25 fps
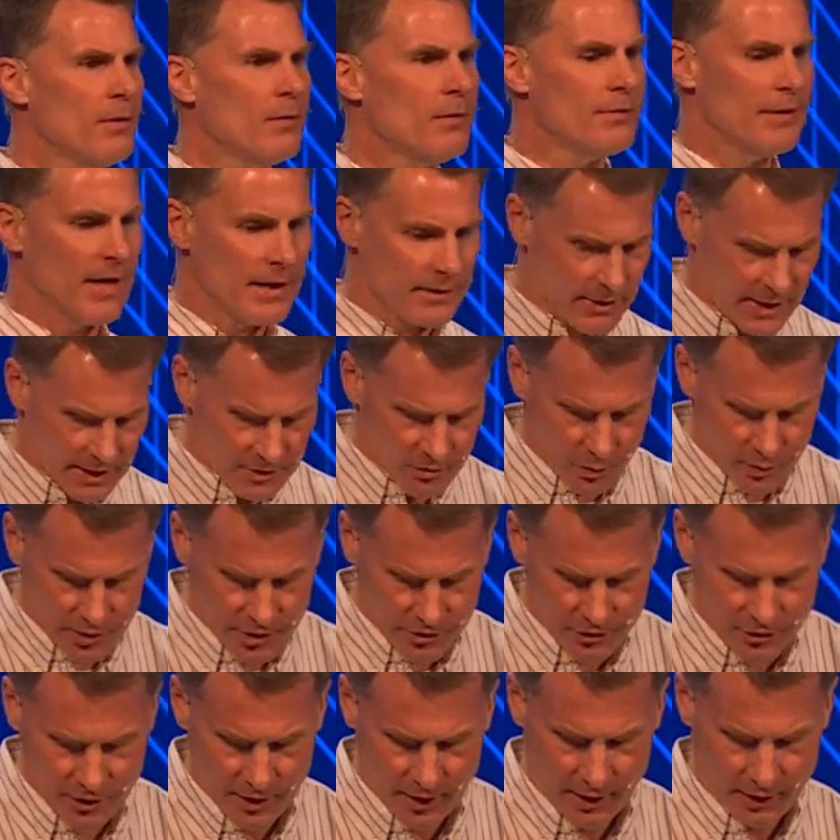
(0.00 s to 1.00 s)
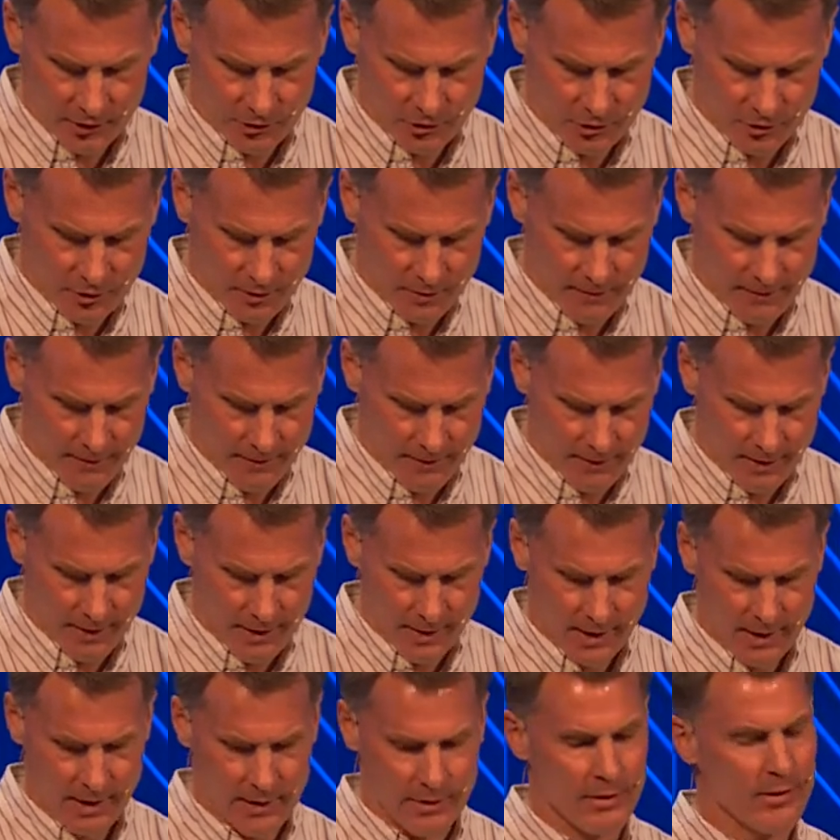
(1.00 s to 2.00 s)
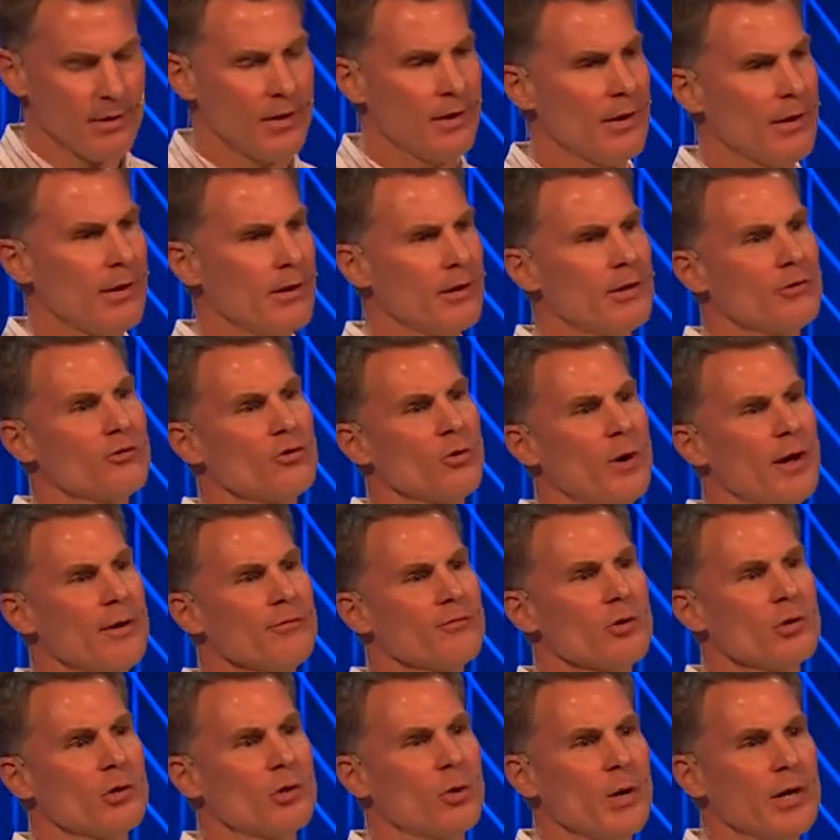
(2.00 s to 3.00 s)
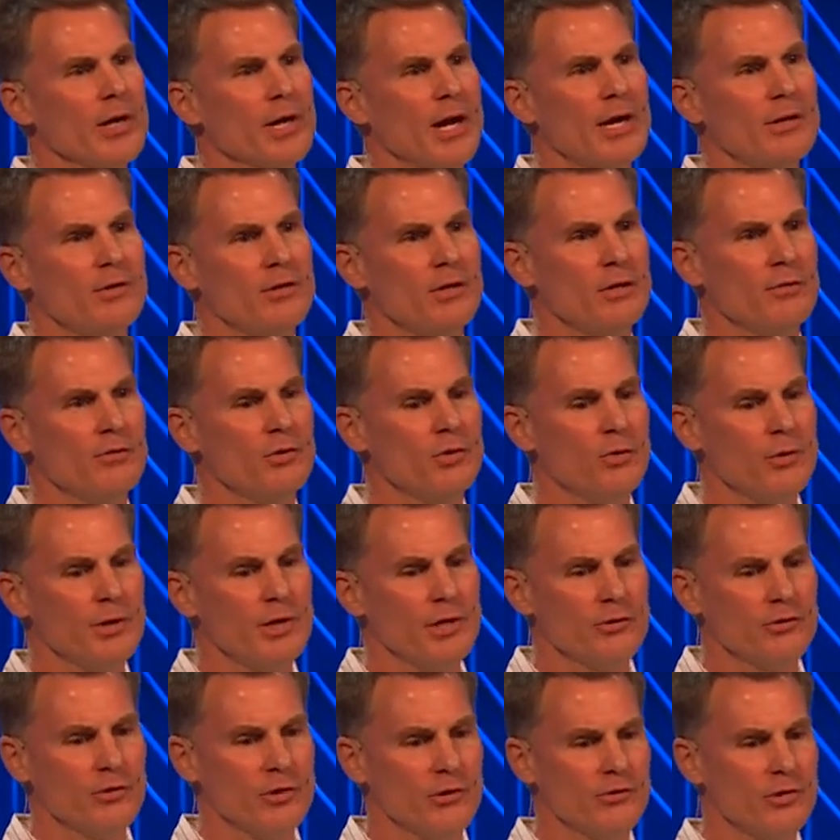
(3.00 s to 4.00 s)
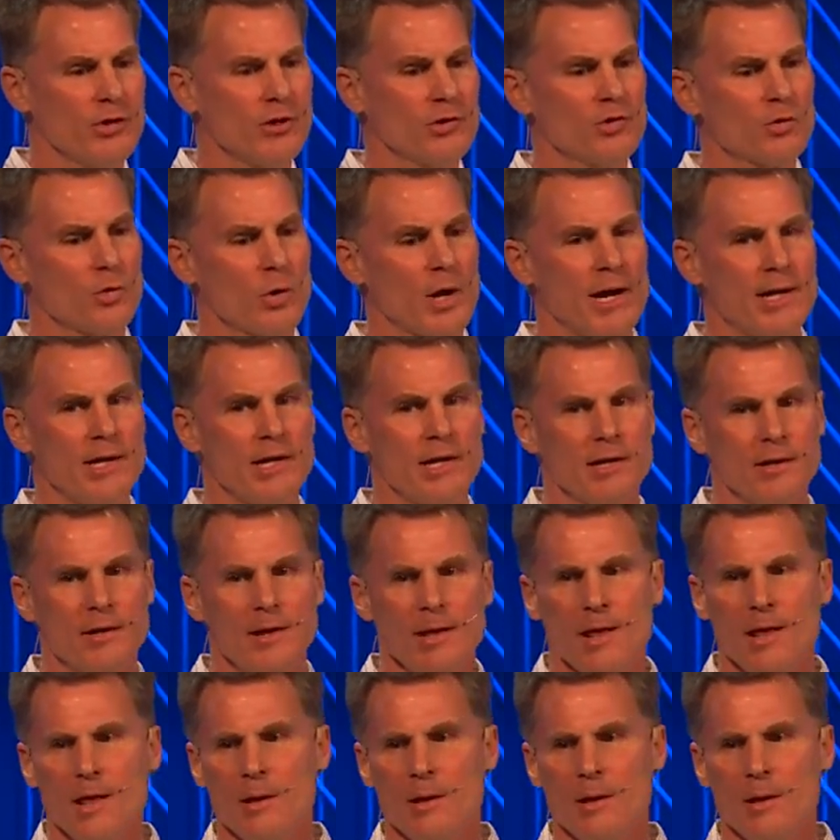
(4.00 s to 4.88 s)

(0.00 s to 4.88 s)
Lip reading: That's what he says. And so after a quick idea of who he is, he digs right in.